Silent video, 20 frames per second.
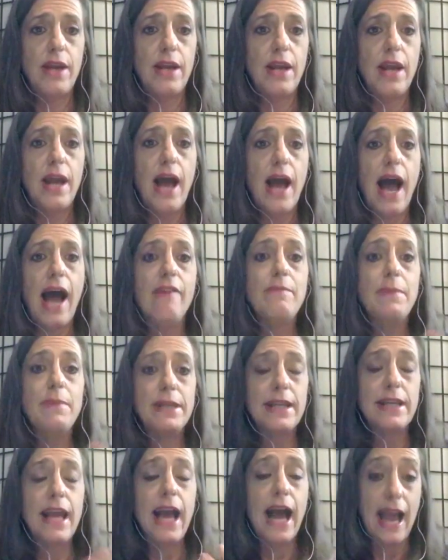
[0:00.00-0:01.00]
Mm-hmm. I've
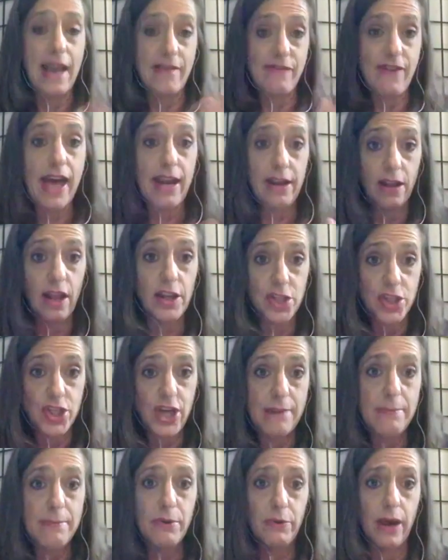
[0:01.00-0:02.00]
been, I have had a lot of
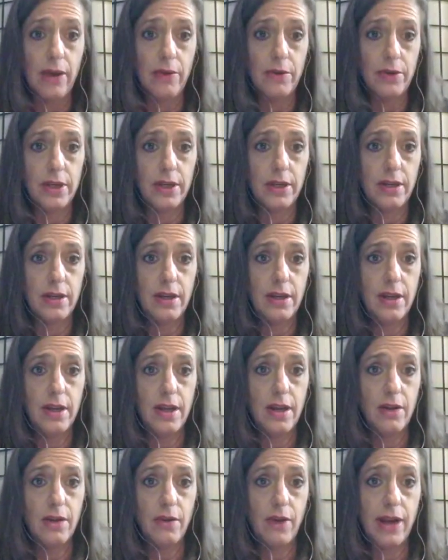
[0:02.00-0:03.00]
shame around
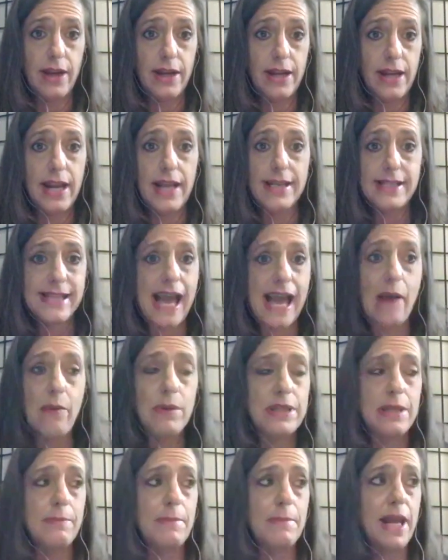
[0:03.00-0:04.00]
it, right? And I sat
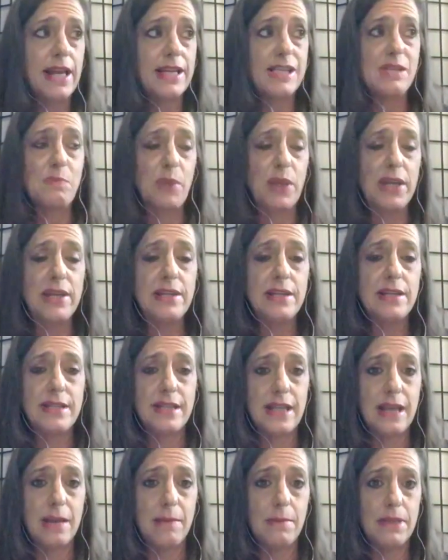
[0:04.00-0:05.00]
with them and I explained it
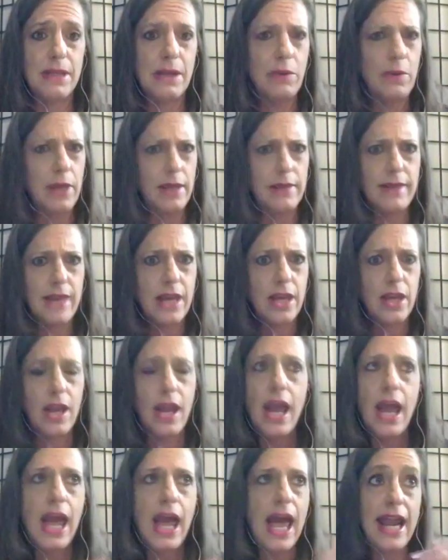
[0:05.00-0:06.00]
to them and they were like, thank you.
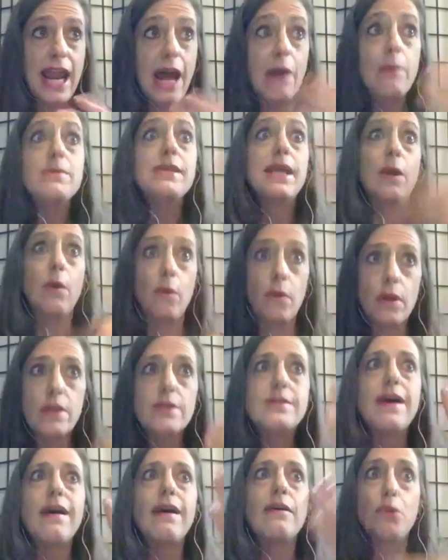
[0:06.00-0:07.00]
And I was like t-
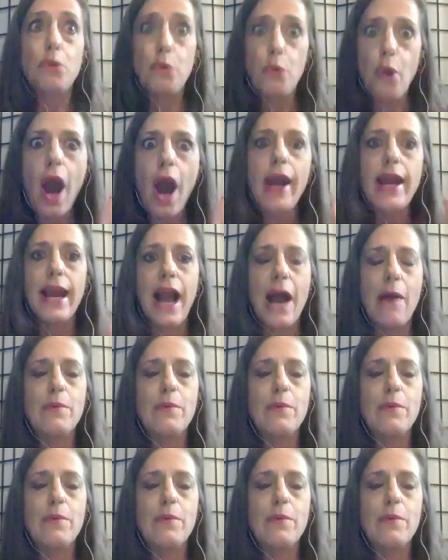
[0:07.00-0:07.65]
crying.